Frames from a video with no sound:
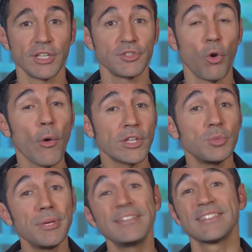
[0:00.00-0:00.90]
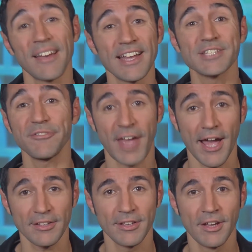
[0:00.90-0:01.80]
is going to be science
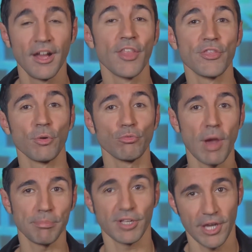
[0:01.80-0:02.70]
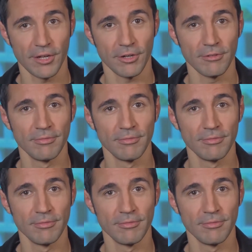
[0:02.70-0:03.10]
fact, the replicator.